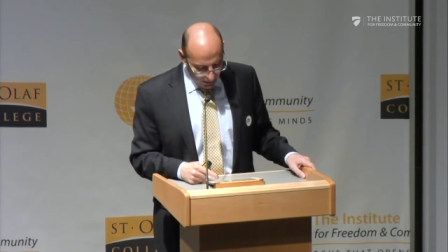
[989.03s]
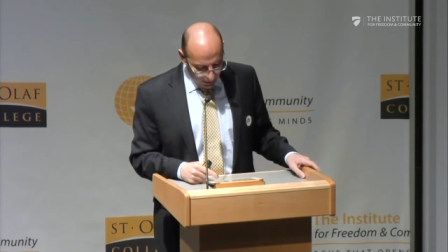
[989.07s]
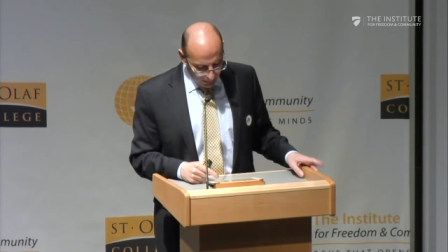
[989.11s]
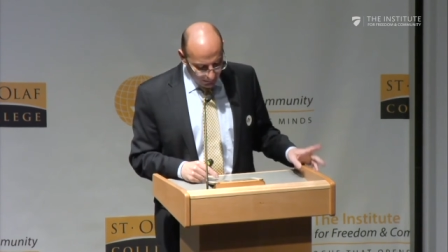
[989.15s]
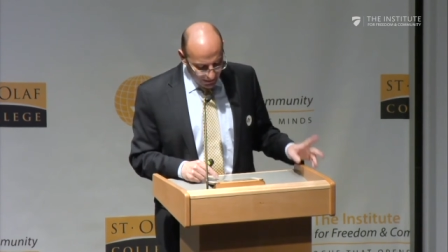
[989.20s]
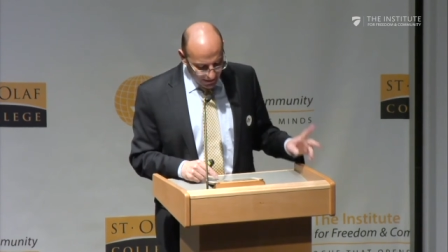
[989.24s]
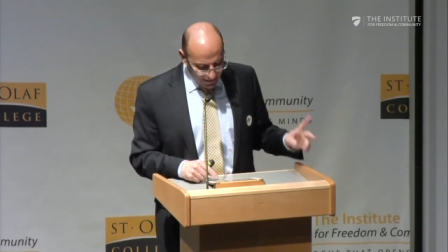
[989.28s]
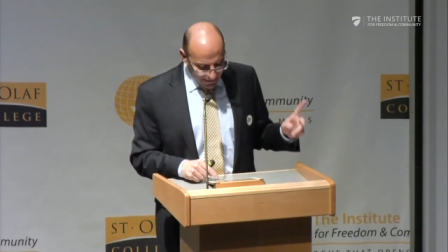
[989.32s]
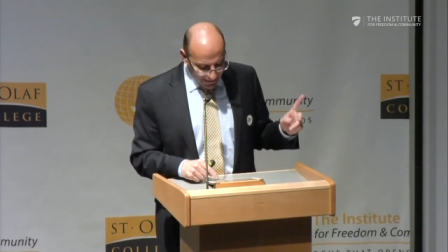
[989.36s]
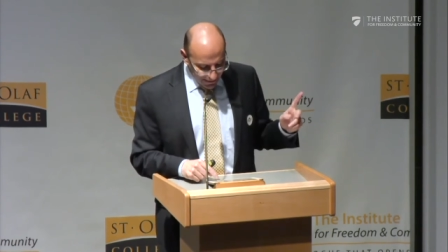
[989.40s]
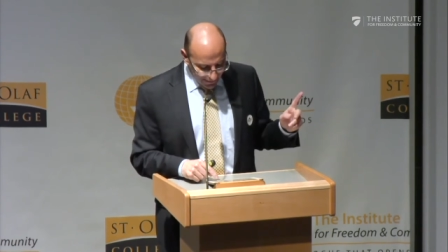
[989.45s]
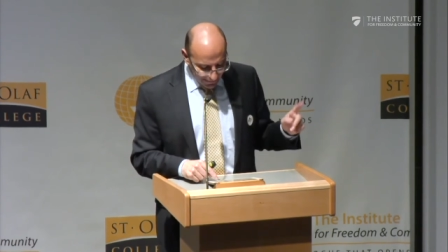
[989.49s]

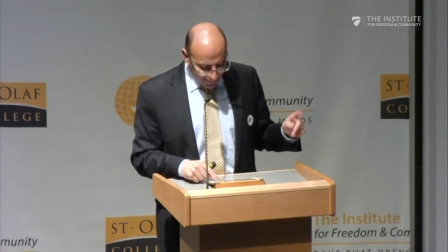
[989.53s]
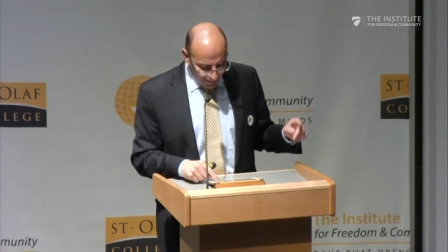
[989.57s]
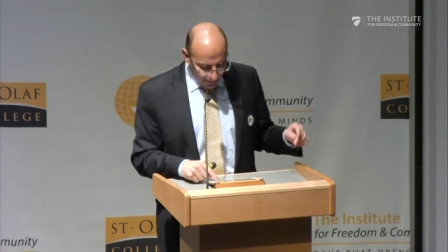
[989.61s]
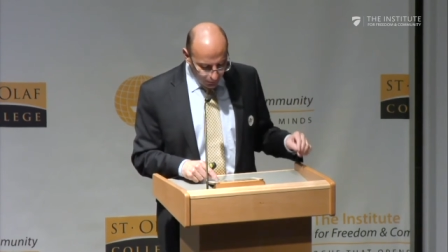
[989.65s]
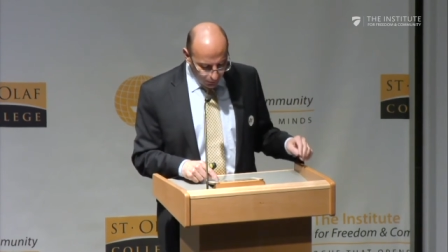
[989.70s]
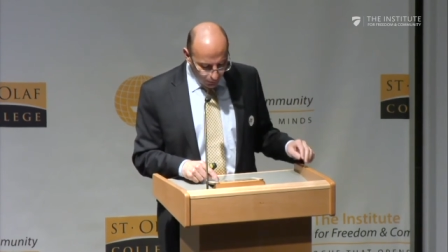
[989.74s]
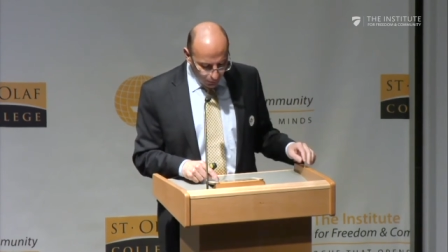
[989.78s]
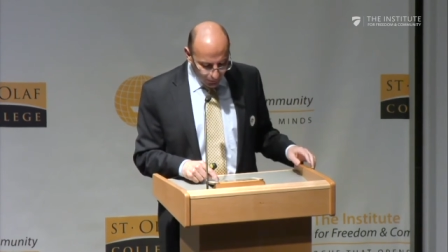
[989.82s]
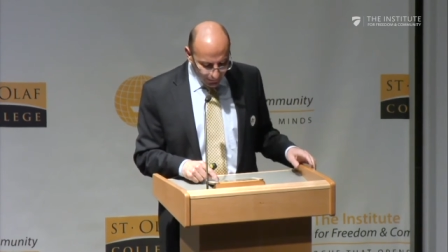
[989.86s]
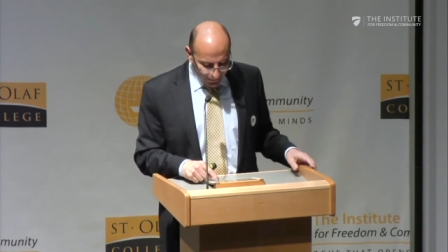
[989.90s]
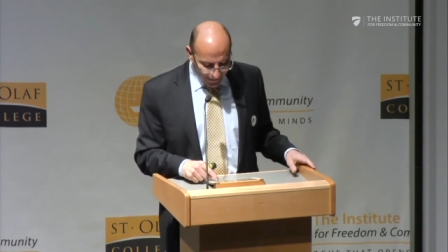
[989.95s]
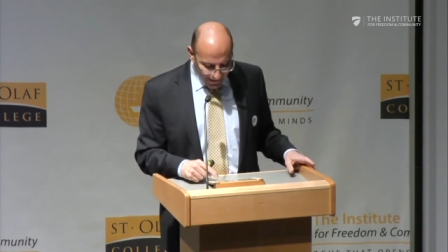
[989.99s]
Mr.
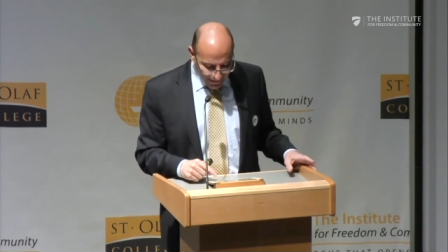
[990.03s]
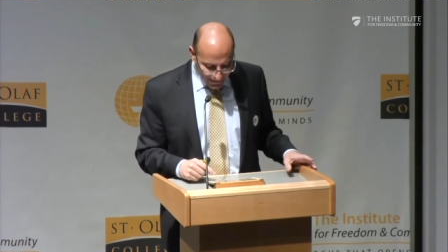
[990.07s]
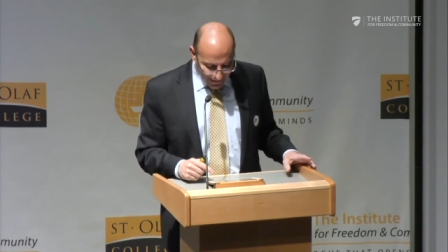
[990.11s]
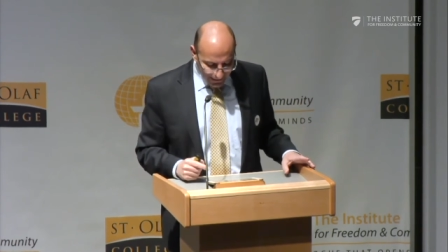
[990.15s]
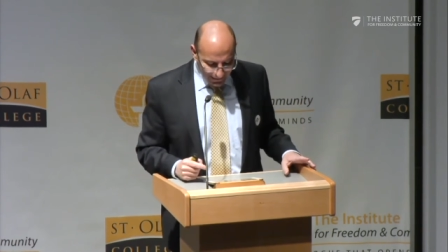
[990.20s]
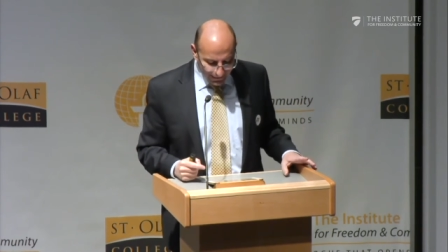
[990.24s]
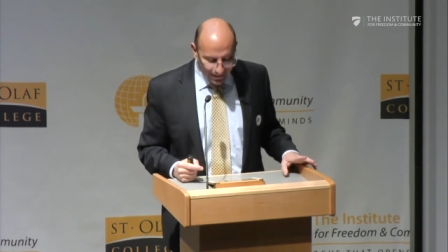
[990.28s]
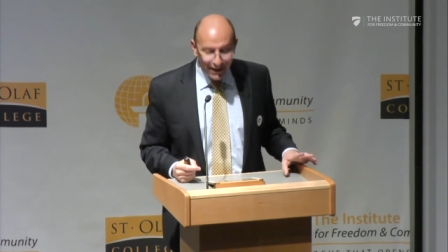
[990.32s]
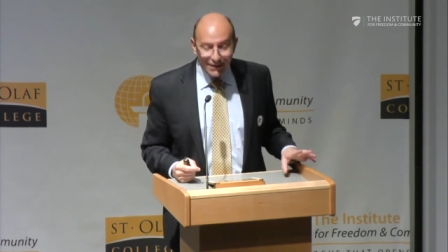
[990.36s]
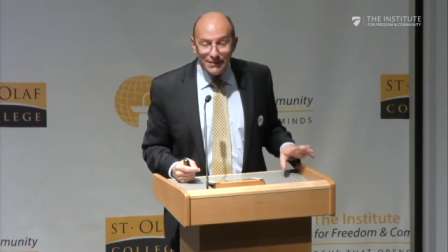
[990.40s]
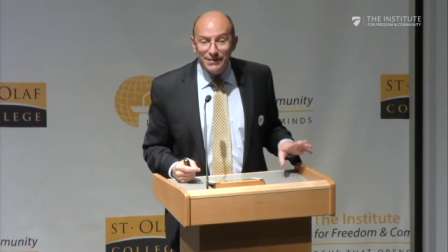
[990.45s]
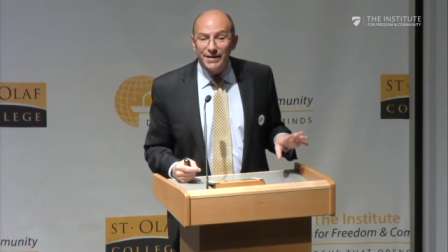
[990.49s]
Danon
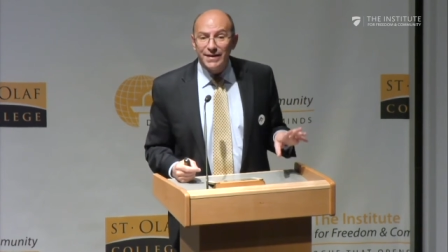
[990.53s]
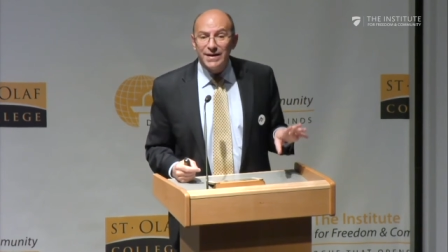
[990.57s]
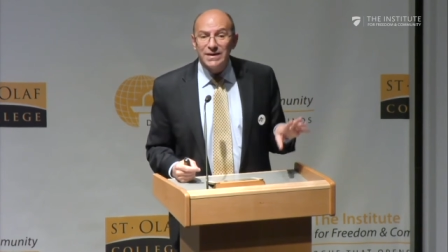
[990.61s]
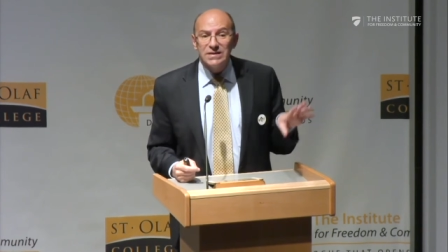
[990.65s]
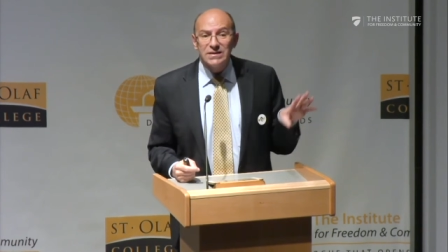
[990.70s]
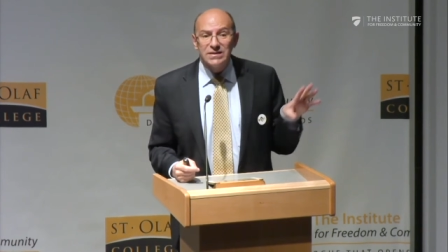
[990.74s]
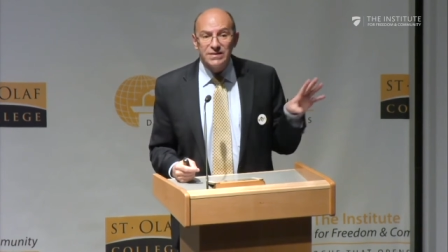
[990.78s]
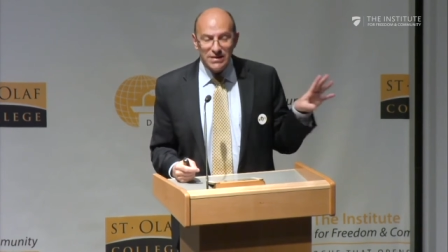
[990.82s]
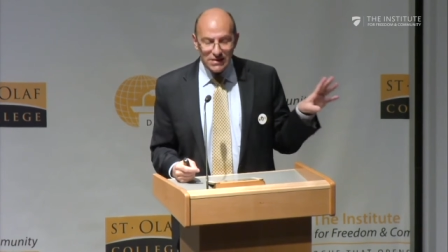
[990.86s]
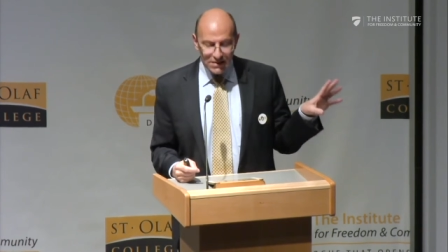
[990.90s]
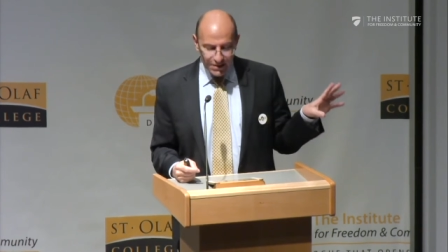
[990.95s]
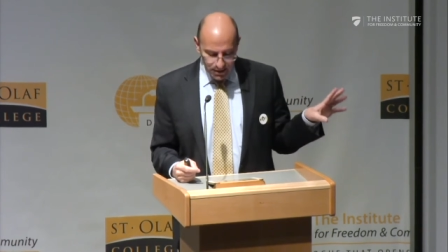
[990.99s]
doesn't address
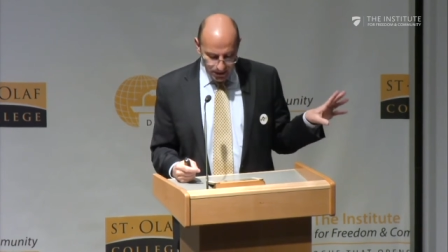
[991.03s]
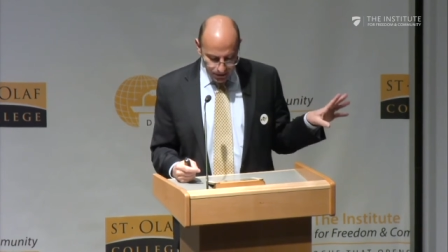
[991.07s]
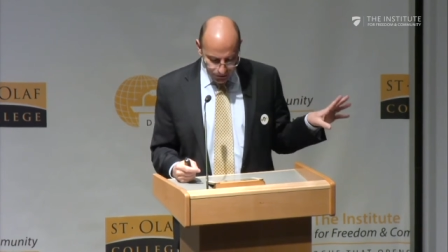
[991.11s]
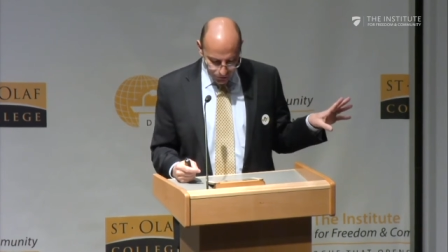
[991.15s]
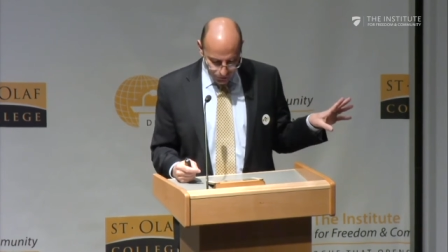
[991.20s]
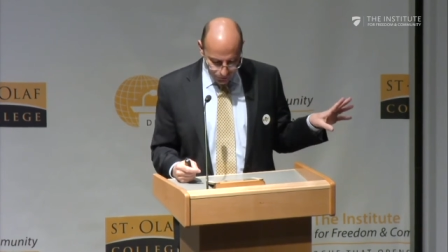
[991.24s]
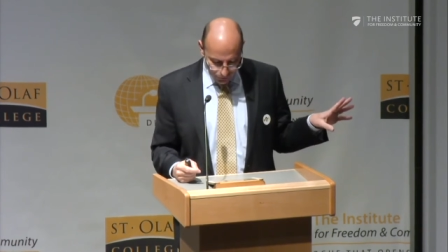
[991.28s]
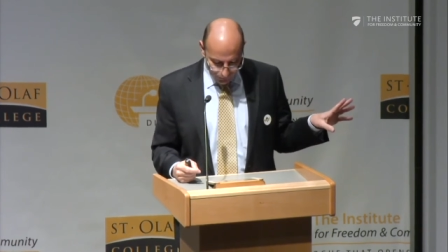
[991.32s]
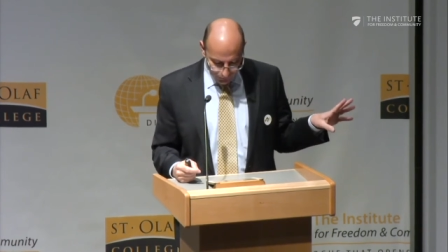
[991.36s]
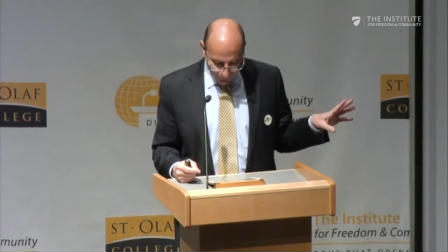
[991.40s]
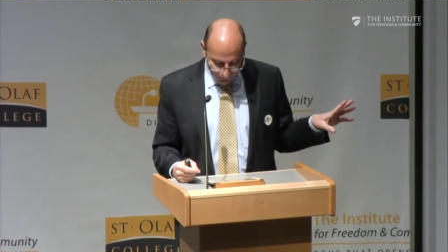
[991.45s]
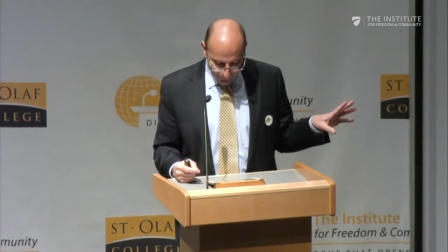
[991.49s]
this
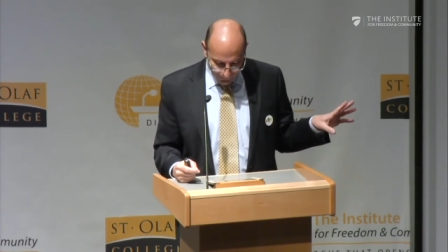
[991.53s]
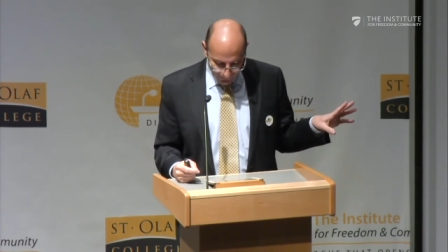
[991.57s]
issue.